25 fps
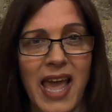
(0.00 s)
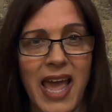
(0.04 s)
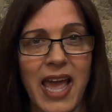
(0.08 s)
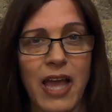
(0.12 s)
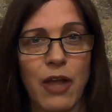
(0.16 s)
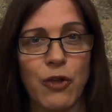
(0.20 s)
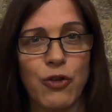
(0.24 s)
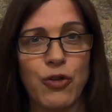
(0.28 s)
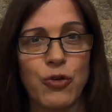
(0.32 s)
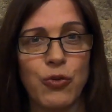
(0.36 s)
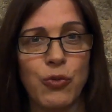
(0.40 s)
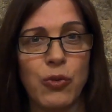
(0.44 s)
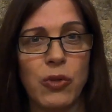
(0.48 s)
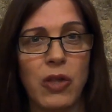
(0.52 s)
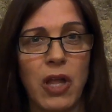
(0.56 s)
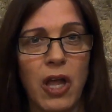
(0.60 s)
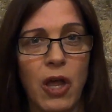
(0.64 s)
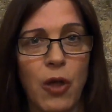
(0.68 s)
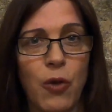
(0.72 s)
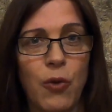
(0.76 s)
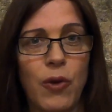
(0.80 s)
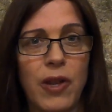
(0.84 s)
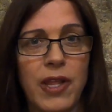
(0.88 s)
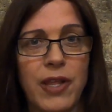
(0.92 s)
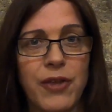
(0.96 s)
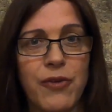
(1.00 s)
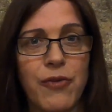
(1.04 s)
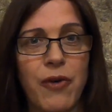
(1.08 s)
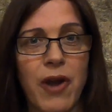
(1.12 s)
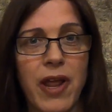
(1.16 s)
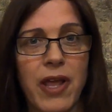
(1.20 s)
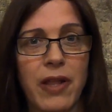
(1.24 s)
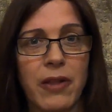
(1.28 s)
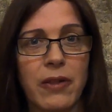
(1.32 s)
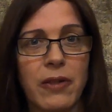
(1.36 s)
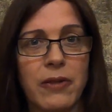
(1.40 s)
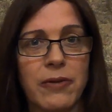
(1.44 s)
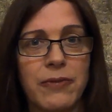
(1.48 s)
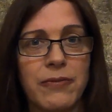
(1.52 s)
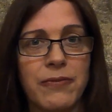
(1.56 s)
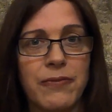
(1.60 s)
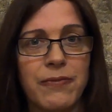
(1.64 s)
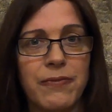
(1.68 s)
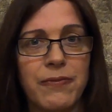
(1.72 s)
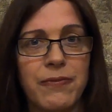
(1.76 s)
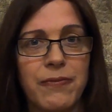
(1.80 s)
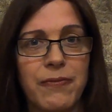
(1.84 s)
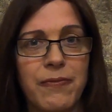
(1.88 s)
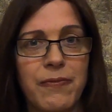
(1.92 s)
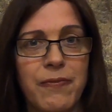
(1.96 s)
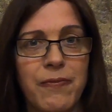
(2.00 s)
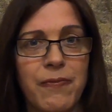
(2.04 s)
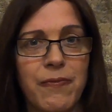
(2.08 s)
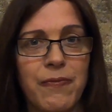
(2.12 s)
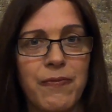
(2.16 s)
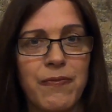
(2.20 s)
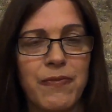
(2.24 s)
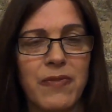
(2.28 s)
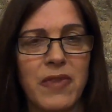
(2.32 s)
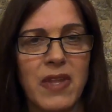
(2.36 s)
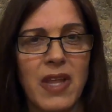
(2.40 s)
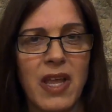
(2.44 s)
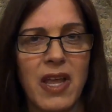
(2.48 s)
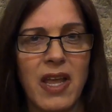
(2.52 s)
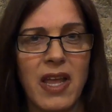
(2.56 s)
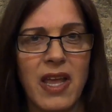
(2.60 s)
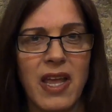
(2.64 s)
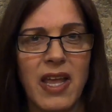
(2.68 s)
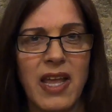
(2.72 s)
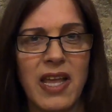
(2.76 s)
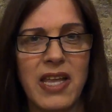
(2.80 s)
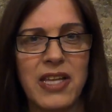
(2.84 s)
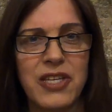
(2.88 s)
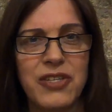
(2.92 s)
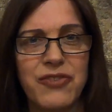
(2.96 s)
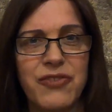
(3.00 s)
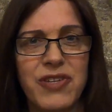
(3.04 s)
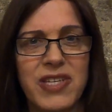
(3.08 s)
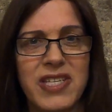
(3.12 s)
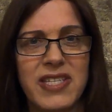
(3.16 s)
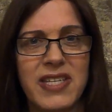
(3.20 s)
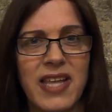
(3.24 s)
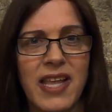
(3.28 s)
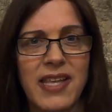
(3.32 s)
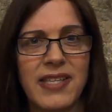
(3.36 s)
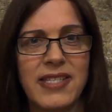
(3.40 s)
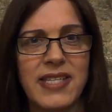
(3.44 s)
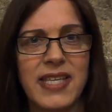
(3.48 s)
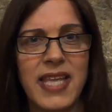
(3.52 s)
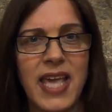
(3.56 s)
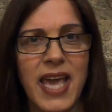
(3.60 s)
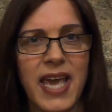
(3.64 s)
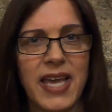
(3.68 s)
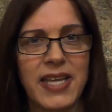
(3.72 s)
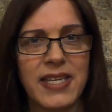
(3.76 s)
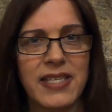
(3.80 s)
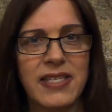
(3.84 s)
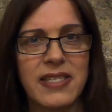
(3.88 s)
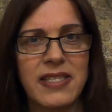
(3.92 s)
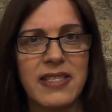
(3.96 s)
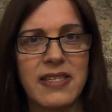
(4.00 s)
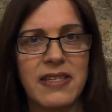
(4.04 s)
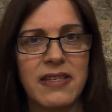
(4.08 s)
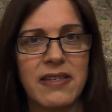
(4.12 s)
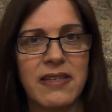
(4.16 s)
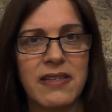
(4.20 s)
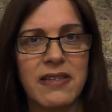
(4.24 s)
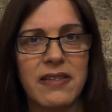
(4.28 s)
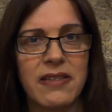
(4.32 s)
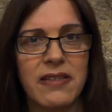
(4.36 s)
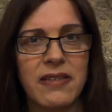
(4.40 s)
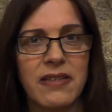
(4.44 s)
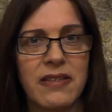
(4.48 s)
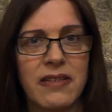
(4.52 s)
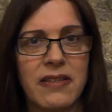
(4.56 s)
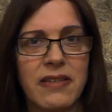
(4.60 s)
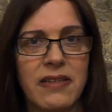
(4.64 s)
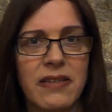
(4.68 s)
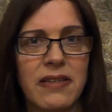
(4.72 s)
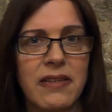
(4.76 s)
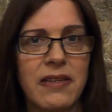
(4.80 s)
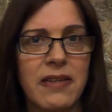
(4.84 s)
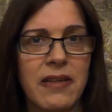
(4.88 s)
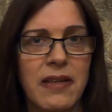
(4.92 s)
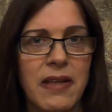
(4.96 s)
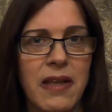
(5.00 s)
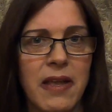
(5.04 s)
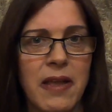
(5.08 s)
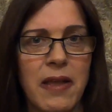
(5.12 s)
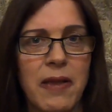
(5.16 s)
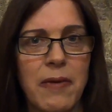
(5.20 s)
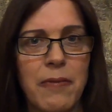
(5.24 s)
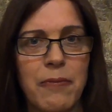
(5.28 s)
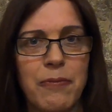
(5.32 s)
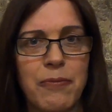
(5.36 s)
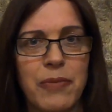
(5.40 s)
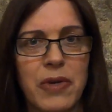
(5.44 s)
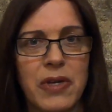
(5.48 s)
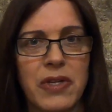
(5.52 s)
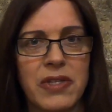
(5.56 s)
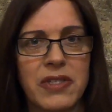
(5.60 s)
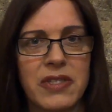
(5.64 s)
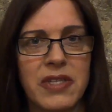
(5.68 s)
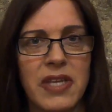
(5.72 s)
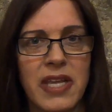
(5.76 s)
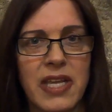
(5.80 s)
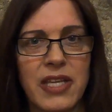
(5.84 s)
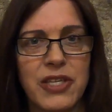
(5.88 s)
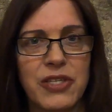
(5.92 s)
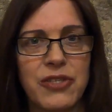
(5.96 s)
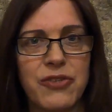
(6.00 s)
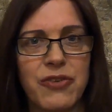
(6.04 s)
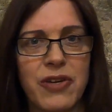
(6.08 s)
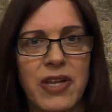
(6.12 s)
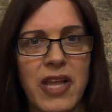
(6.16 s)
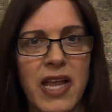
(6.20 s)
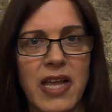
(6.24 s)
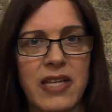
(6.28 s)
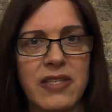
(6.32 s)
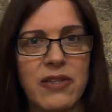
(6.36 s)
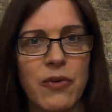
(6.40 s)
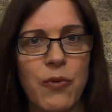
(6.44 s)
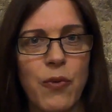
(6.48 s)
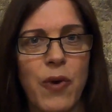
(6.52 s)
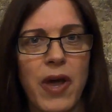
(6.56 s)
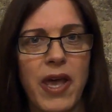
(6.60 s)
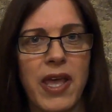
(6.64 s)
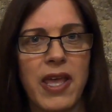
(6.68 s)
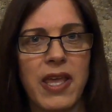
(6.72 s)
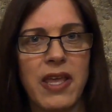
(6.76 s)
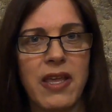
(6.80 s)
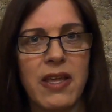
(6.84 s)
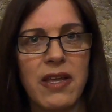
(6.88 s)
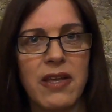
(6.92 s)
actual Holy Grail? History says yes, but history has a way